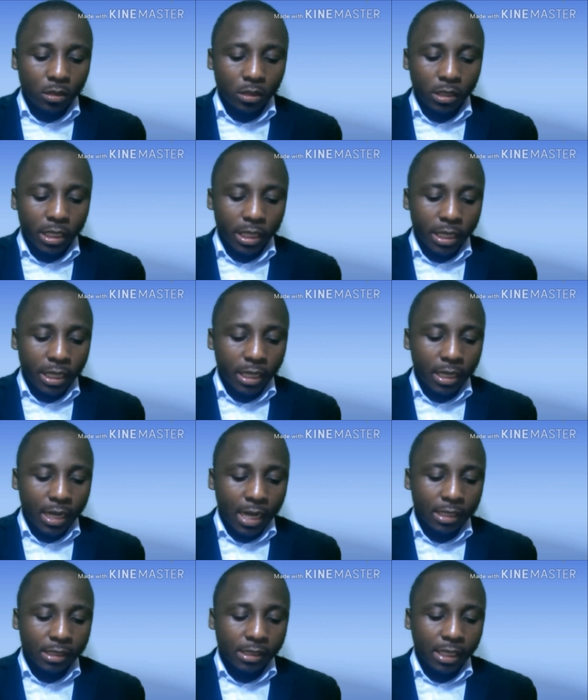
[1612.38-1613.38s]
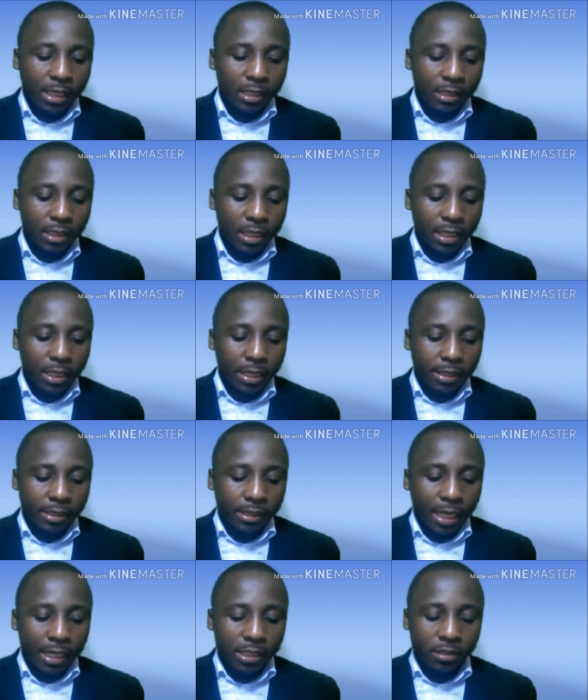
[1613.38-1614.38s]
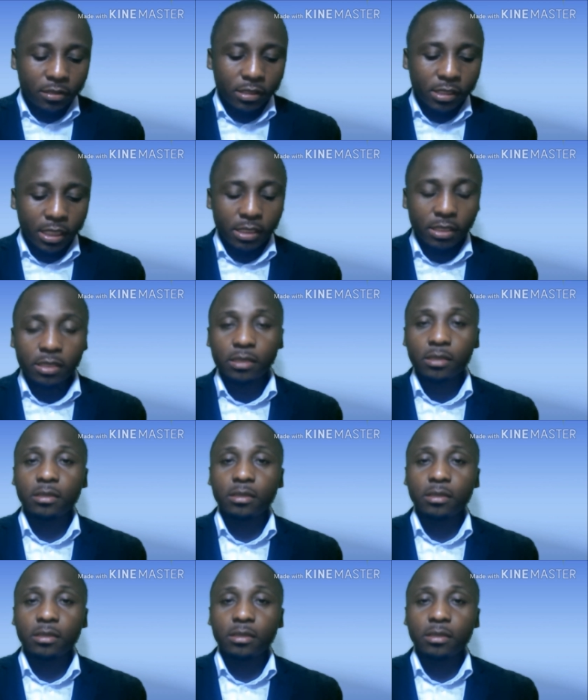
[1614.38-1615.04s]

the title search.